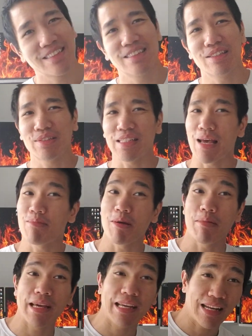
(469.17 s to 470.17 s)
there's M
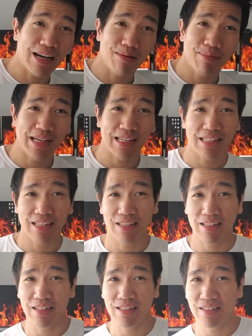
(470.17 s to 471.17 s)
M A now, man,
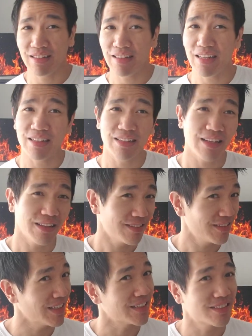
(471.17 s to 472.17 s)
and, and they, they,
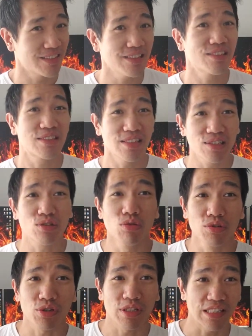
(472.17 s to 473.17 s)
like, these, these
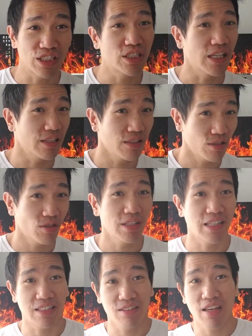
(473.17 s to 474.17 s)
schools are legit, you know,
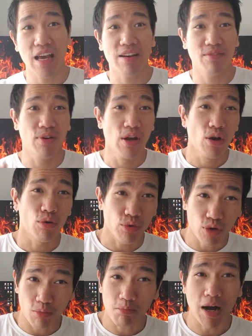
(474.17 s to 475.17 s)
like, you have
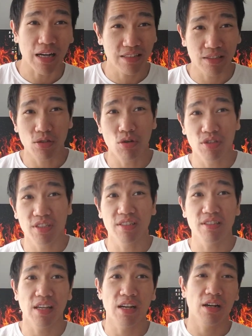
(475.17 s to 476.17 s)
real boxing coaches
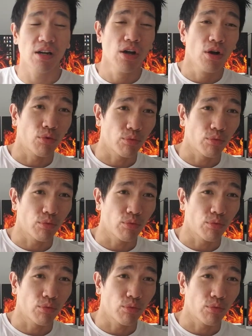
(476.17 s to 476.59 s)
in there,